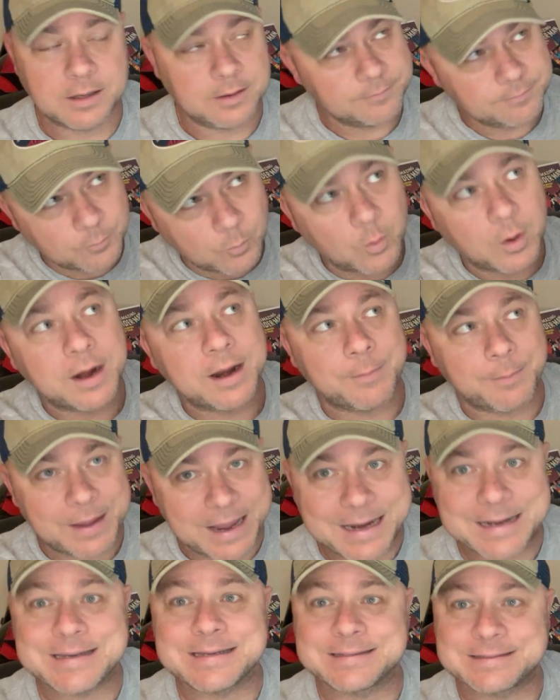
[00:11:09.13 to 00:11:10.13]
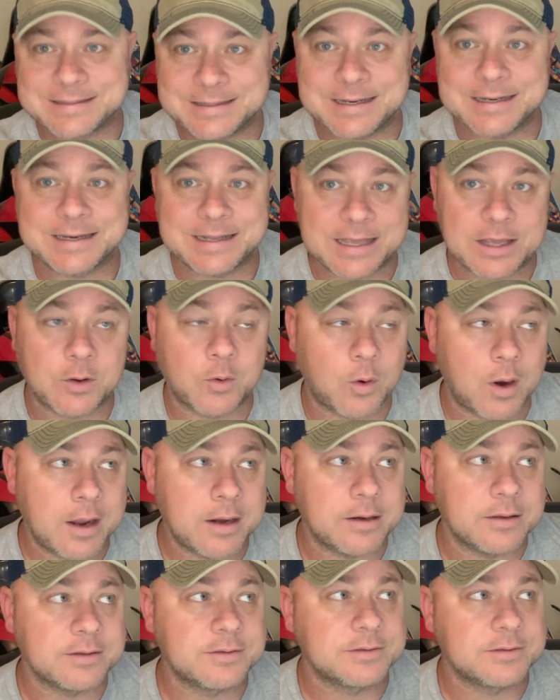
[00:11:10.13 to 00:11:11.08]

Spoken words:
what I paid to send it to get graded.